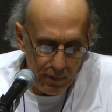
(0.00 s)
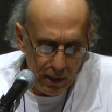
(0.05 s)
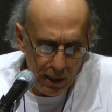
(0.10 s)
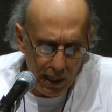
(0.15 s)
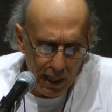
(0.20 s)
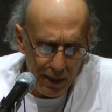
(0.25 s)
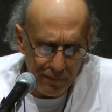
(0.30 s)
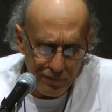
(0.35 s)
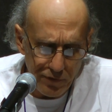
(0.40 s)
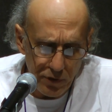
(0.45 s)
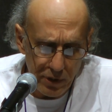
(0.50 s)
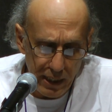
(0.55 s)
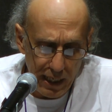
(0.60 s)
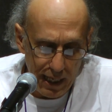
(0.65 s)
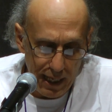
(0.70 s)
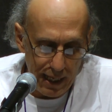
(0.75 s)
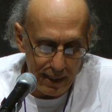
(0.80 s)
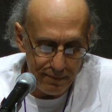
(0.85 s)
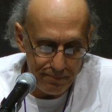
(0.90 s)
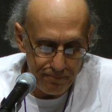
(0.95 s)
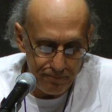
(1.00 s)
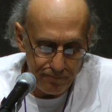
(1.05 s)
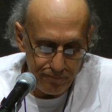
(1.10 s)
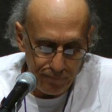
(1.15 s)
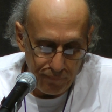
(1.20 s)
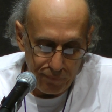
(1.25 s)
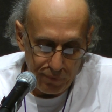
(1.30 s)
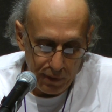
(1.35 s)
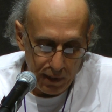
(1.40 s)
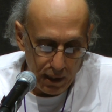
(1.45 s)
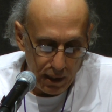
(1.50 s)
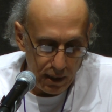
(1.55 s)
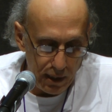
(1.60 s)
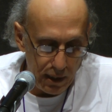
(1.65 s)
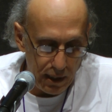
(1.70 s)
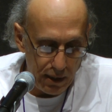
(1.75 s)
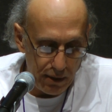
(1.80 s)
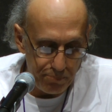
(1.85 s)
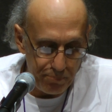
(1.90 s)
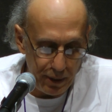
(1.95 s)
After
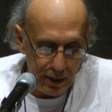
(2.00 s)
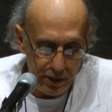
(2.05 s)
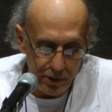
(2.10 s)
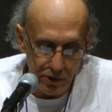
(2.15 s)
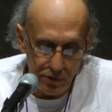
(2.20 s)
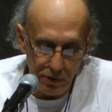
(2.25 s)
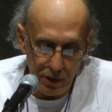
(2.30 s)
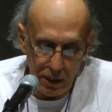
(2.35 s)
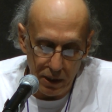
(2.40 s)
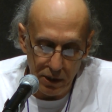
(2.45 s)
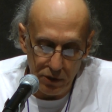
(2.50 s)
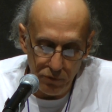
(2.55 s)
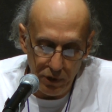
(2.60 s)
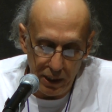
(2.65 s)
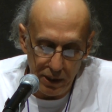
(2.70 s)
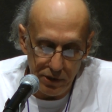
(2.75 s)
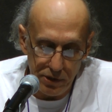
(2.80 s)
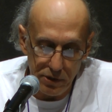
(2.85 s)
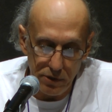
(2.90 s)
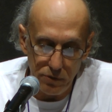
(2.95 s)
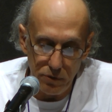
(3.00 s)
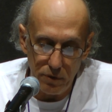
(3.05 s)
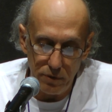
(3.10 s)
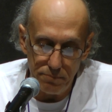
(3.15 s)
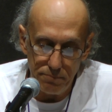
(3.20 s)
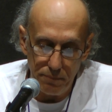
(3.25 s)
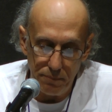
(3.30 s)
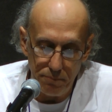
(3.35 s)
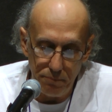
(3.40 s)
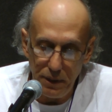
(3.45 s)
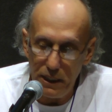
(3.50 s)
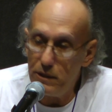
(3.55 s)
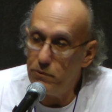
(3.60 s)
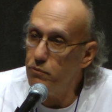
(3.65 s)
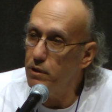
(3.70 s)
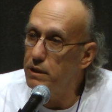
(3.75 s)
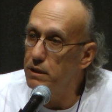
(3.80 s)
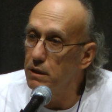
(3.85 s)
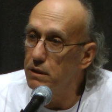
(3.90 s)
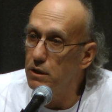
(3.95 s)
that, Peter agreed to meet
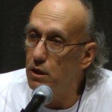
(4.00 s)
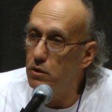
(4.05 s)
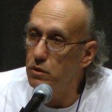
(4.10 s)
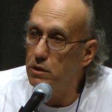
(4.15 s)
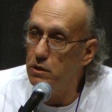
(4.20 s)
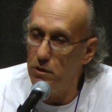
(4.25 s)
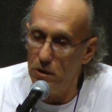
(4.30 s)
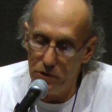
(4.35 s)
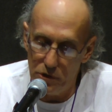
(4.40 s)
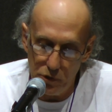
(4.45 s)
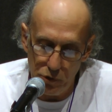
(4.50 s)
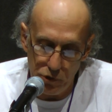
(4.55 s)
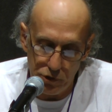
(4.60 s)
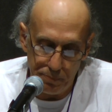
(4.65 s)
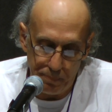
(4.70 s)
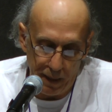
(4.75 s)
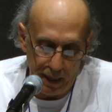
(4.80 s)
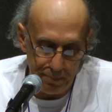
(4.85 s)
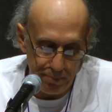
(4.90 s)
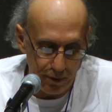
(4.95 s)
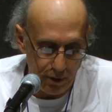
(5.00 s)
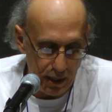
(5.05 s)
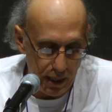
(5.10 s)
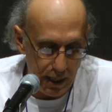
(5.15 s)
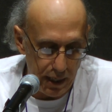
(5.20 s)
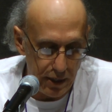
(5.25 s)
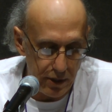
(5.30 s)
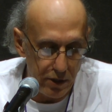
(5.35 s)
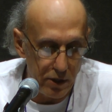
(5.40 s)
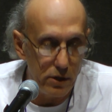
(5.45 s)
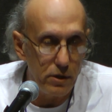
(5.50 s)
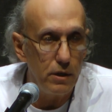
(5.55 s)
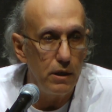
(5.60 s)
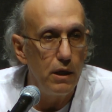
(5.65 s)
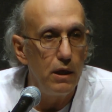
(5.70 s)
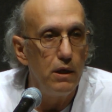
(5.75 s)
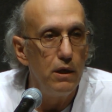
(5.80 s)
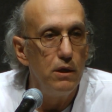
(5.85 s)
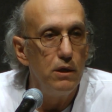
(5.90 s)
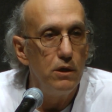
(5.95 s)
with the local newspaper editor,
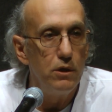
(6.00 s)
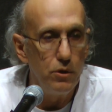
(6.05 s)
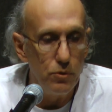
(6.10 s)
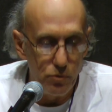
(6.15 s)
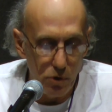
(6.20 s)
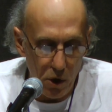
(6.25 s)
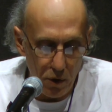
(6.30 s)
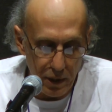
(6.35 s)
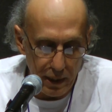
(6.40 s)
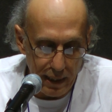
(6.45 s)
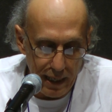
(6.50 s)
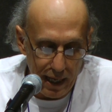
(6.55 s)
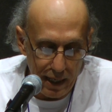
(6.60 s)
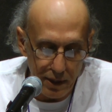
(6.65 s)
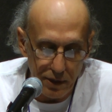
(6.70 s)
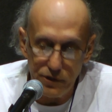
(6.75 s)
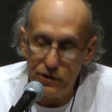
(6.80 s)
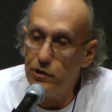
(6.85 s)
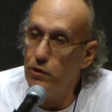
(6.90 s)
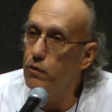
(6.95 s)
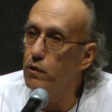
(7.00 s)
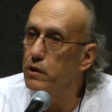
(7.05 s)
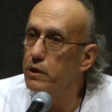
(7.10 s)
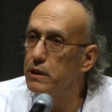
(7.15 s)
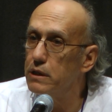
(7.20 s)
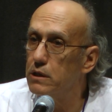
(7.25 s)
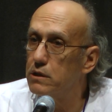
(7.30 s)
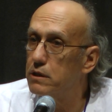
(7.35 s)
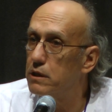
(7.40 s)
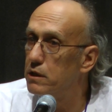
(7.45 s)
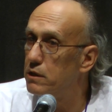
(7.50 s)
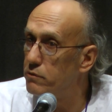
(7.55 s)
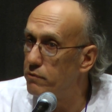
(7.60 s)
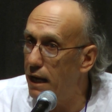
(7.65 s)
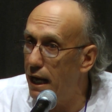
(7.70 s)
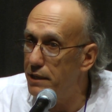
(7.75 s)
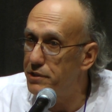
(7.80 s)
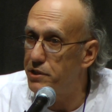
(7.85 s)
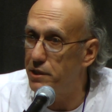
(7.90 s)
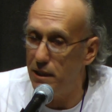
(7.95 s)
who wrote an editorial
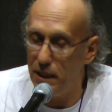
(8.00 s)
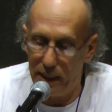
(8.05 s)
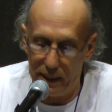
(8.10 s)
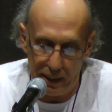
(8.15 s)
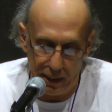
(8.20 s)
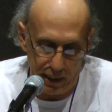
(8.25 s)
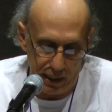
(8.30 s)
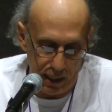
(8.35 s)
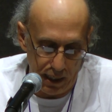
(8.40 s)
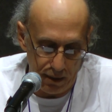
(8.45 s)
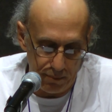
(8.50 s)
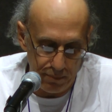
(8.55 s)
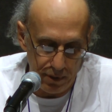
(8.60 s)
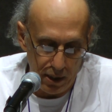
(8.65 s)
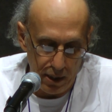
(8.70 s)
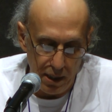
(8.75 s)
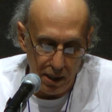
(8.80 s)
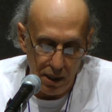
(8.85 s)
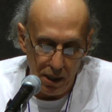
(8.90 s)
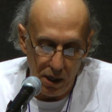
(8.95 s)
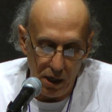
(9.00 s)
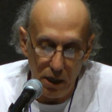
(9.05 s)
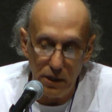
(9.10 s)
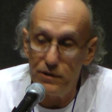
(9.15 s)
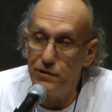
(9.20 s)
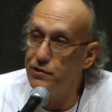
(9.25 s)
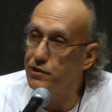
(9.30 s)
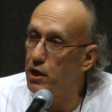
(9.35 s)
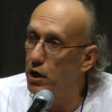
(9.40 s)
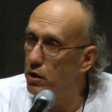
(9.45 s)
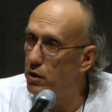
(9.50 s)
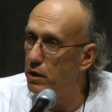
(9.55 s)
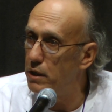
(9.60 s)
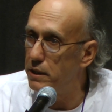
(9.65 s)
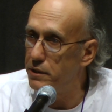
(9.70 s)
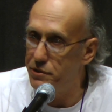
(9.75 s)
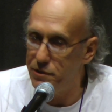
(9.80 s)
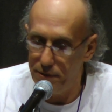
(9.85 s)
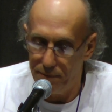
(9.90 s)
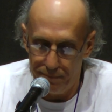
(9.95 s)
congratulating him on his
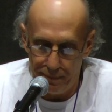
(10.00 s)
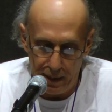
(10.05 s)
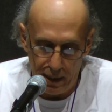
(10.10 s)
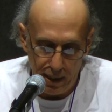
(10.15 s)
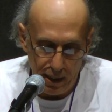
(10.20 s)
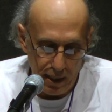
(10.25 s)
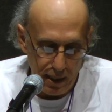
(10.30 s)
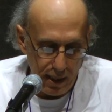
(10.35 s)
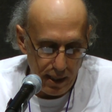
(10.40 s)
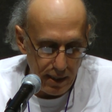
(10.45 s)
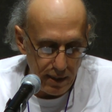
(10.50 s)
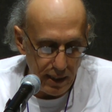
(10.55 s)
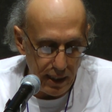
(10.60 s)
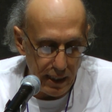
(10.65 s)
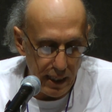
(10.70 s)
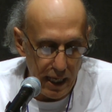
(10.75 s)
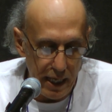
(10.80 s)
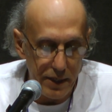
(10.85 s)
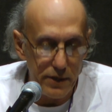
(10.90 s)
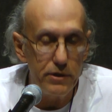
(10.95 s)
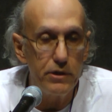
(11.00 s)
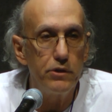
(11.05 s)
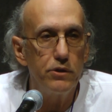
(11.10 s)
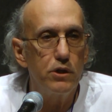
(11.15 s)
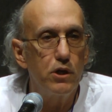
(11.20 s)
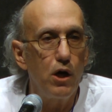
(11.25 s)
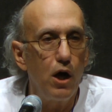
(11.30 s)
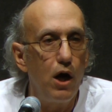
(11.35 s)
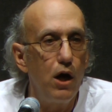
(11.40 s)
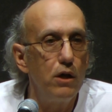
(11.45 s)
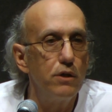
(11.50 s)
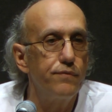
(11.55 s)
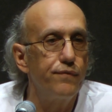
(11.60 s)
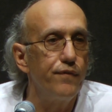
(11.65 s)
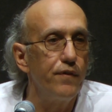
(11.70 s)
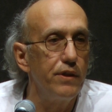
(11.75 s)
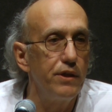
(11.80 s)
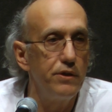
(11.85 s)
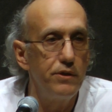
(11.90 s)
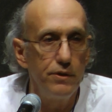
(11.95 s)
courage. The editor called
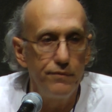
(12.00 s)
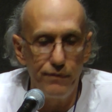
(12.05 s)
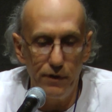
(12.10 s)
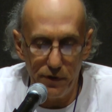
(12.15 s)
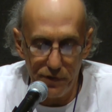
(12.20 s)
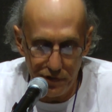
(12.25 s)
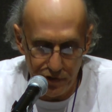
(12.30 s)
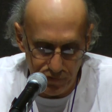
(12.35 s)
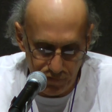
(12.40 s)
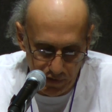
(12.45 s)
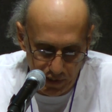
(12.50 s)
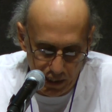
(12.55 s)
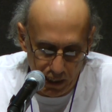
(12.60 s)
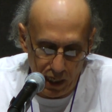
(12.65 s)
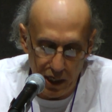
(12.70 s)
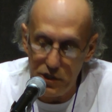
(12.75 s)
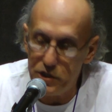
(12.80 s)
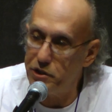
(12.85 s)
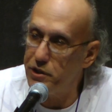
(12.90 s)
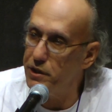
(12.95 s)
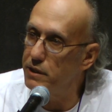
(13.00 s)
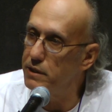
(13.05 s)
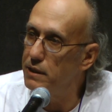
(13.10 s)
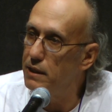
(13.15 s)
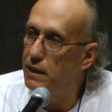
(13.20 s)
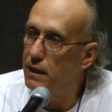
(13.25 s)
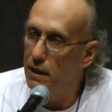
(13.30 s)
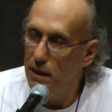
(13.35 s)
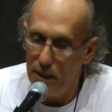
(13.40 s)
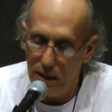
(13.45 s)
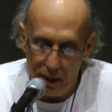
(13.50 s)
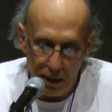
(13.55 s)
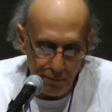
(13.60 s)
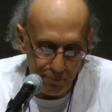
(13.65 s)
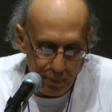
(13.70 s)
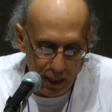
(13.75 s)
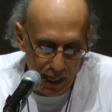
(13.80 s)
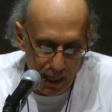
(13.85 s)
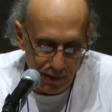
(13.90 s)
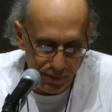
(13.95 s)
for the diversification
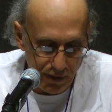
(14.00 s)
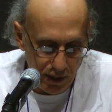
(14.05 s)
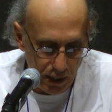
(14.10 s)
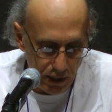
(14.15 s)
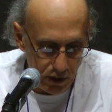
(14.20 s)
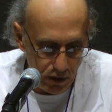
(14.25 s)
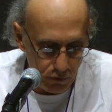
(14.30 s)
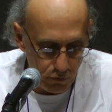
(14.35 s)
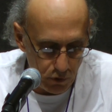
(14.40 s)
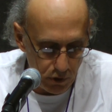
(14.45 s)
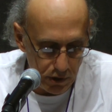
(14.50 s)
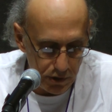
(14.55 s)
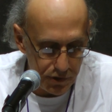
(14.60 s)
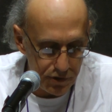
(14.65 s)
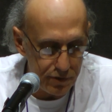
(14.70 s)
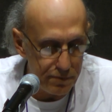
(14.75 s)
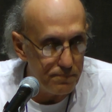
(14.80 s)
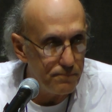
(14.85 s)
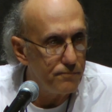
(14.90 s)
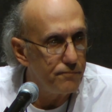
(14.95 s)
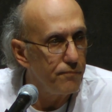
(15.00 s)
of Bath Iron Works.